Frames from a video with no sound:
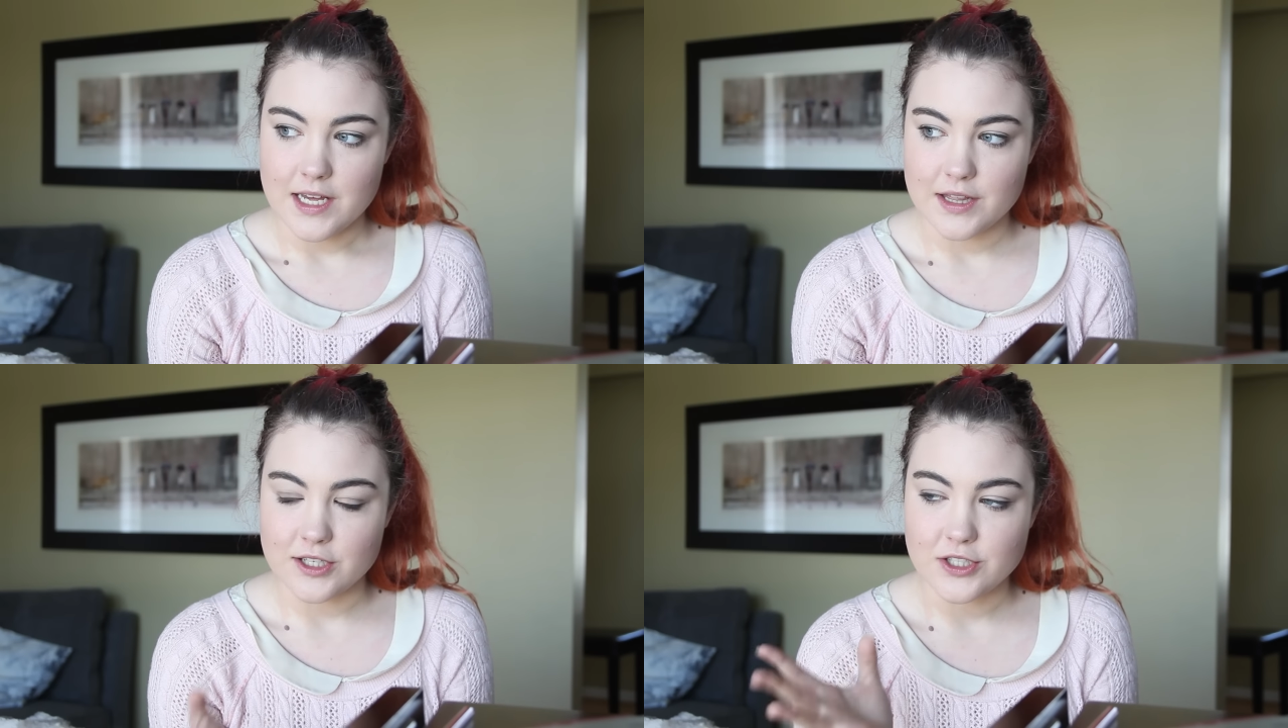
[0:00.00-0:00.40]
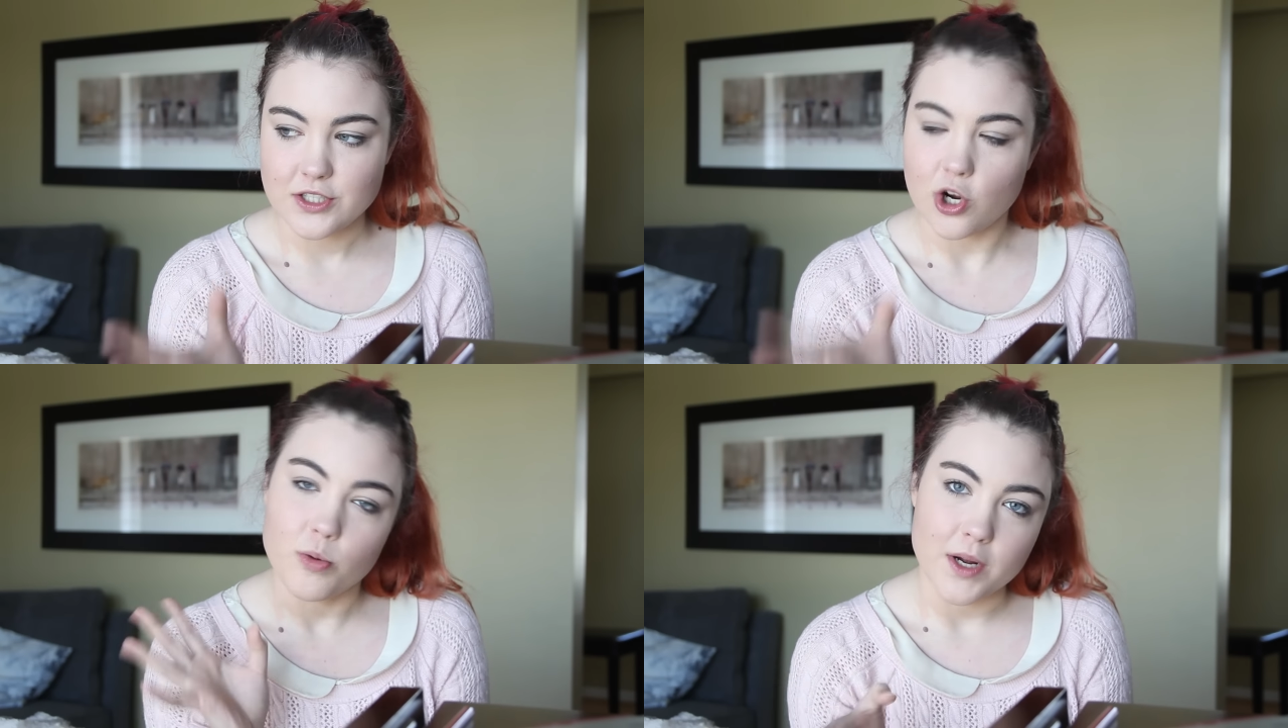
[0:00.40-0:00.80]
there's
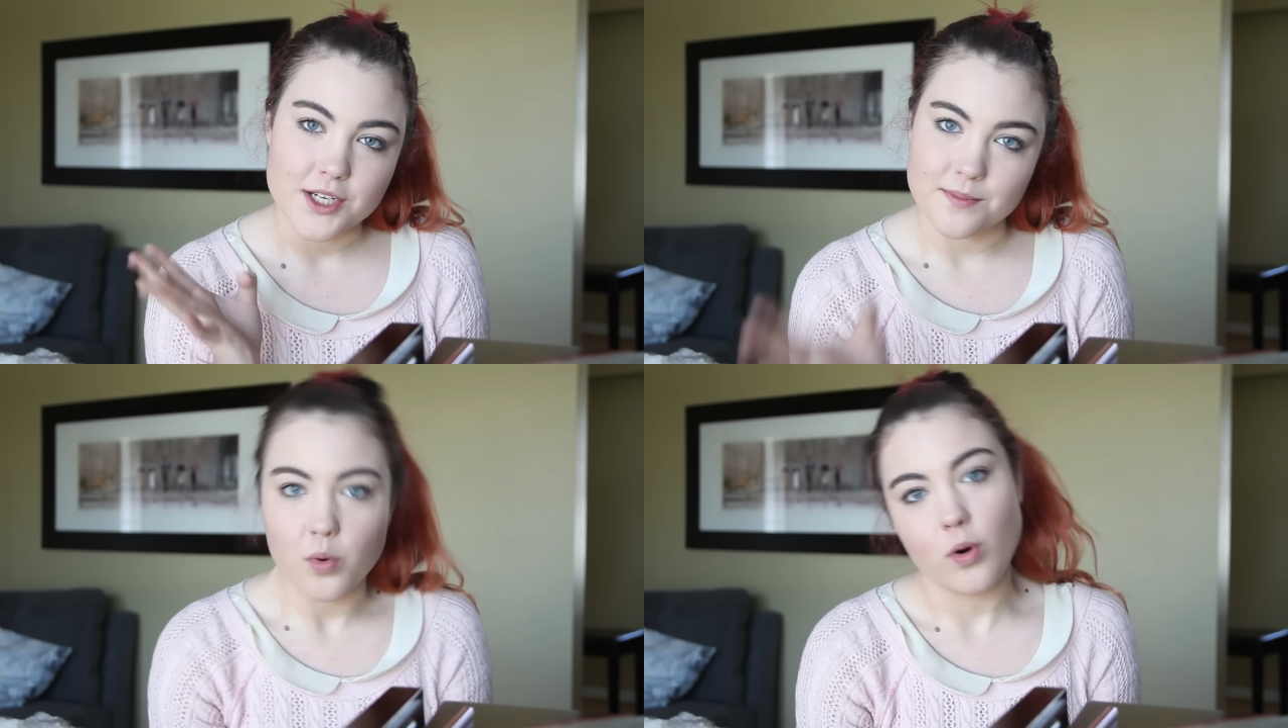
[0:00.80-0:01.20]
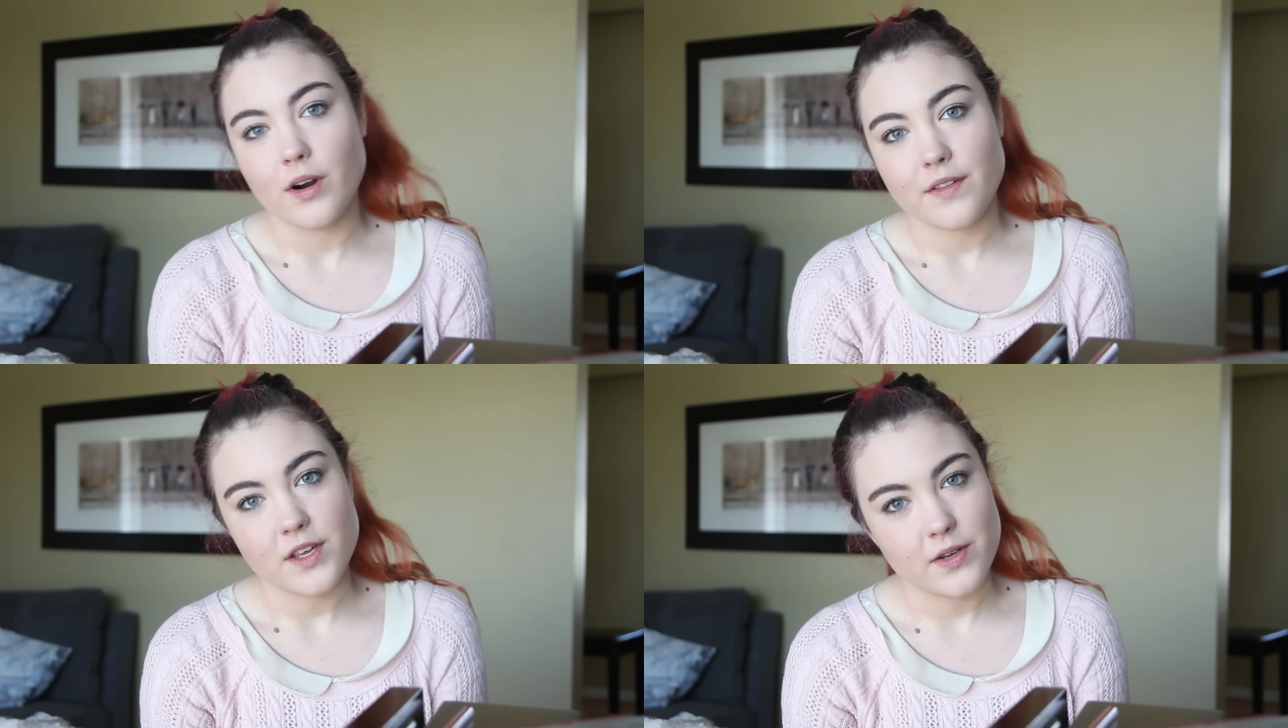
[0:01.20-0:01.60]
so much
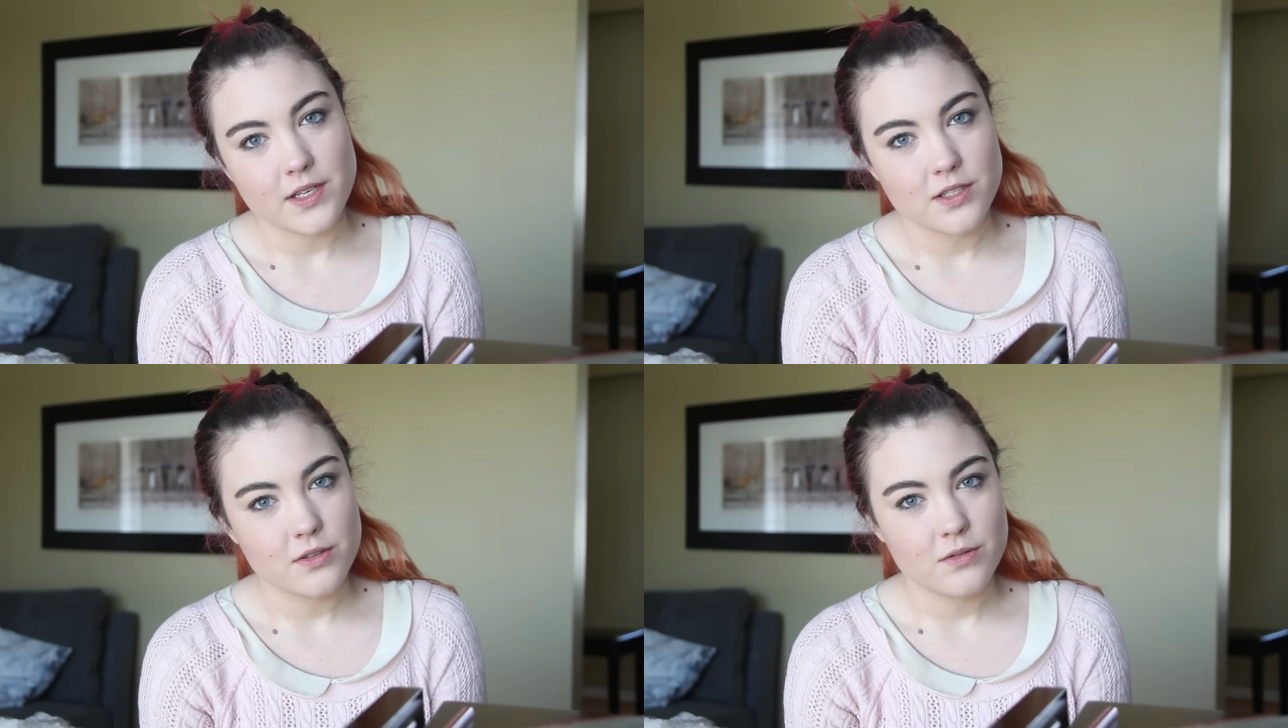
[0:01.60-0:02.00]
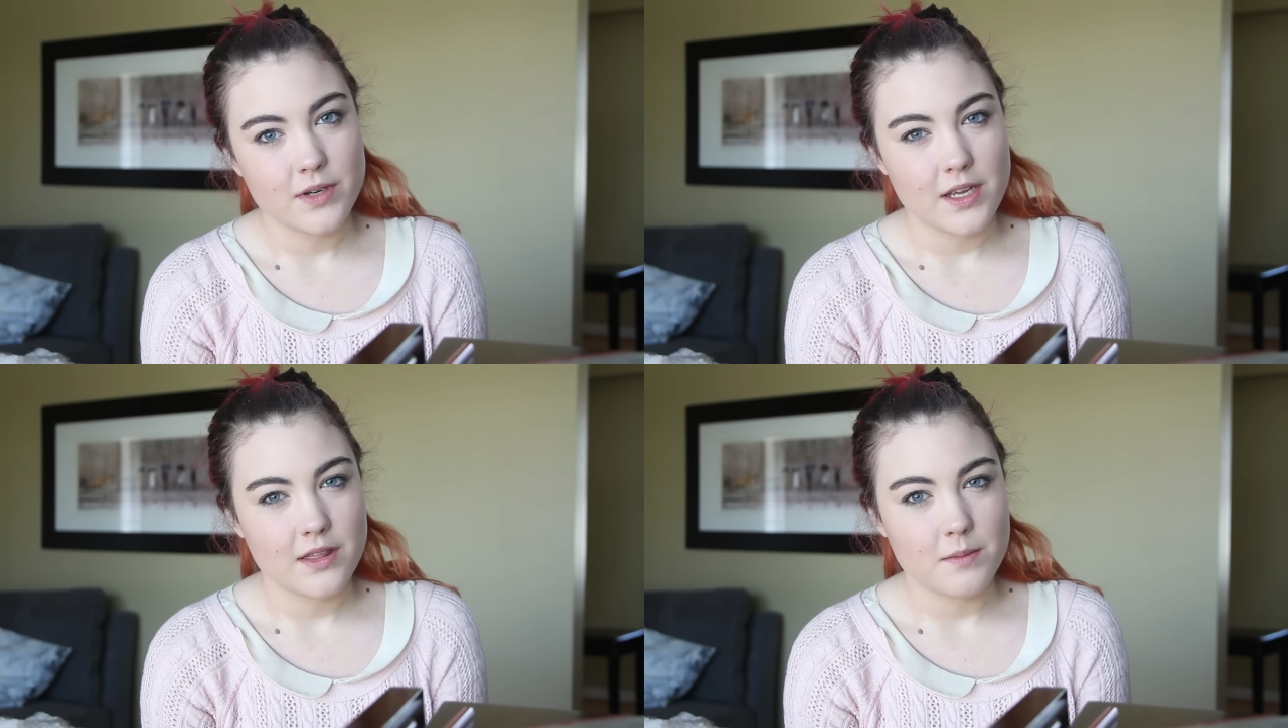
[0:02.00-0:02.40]
more that you can do
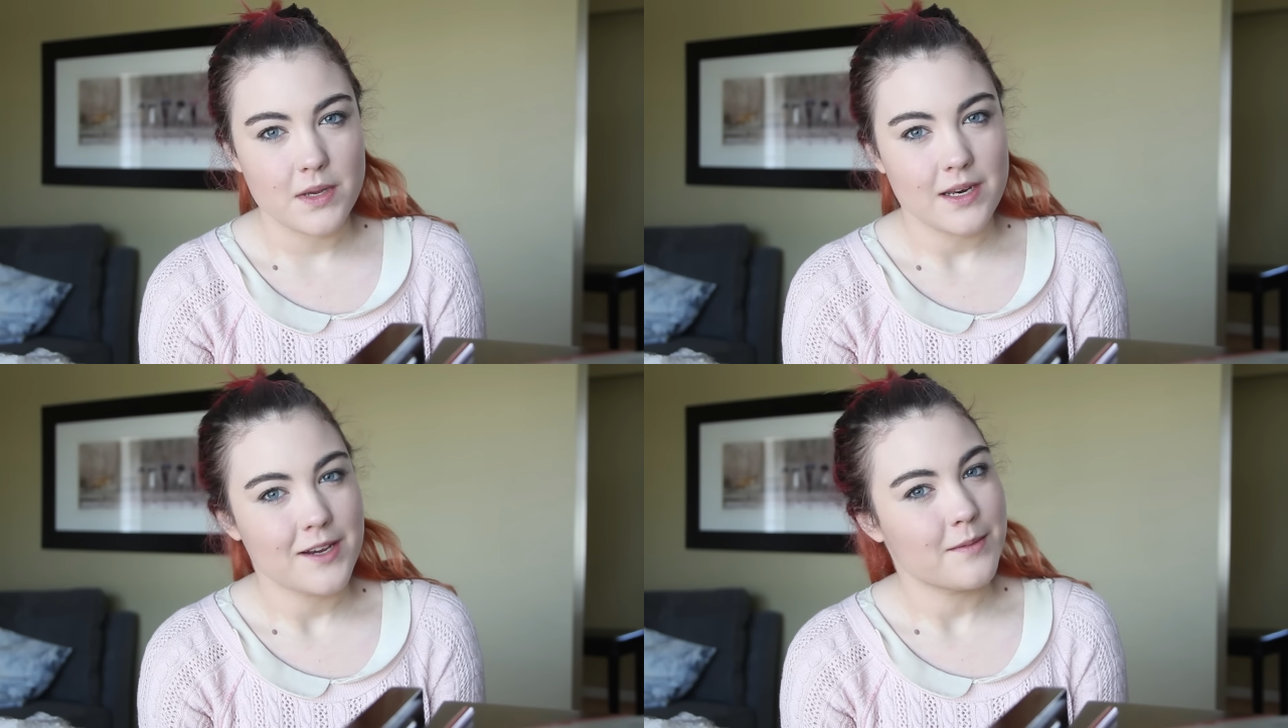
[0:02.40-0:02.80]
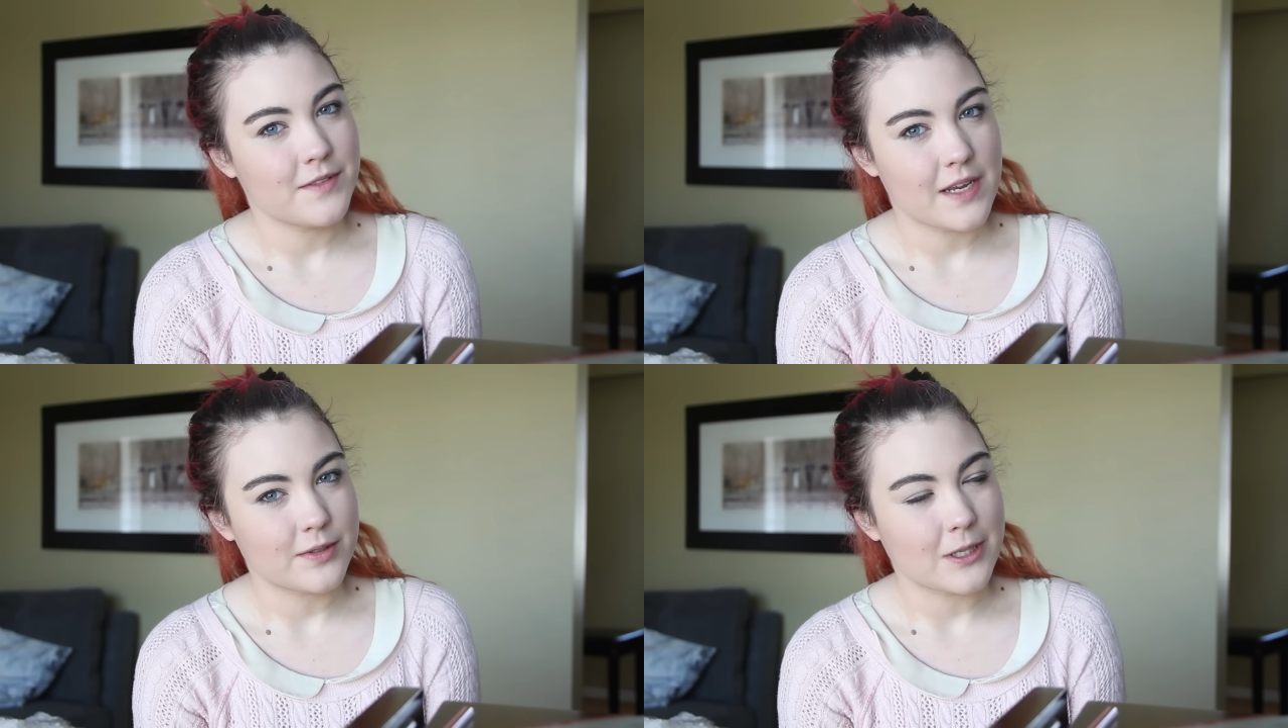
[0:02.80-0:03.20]
in the medium of
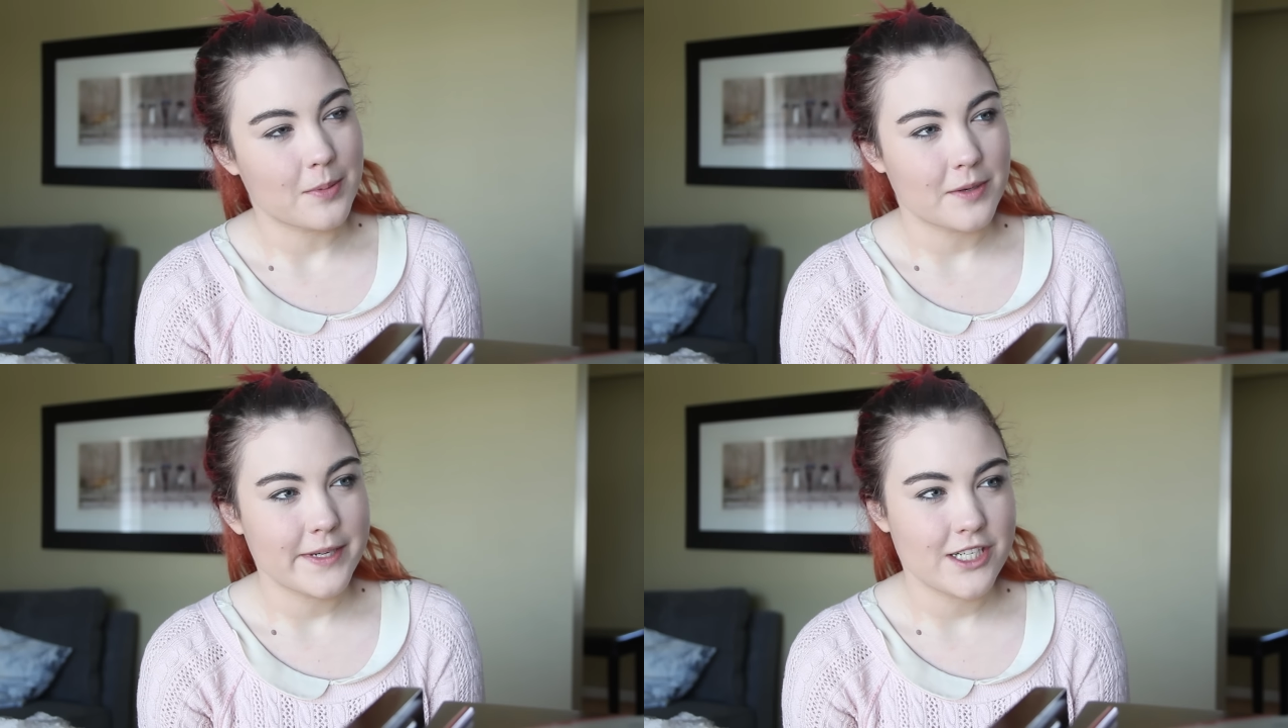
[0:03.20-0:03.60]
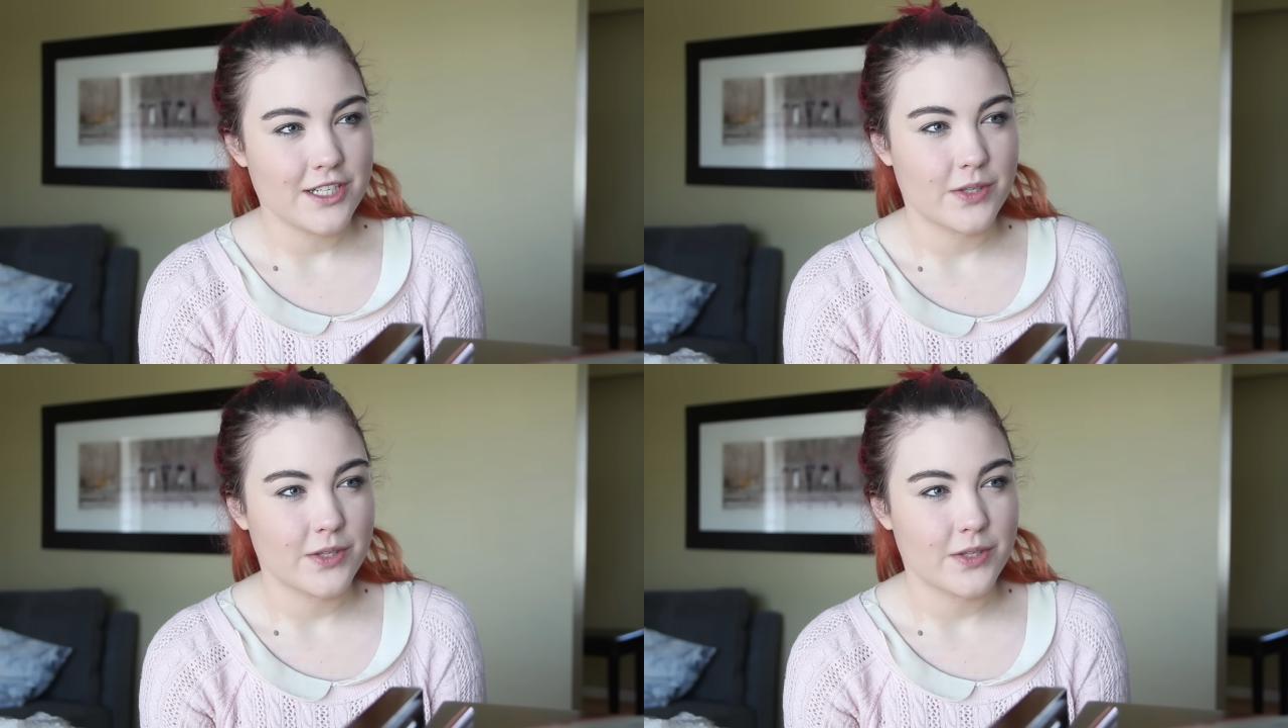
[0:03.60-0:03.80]
tabletop RPG,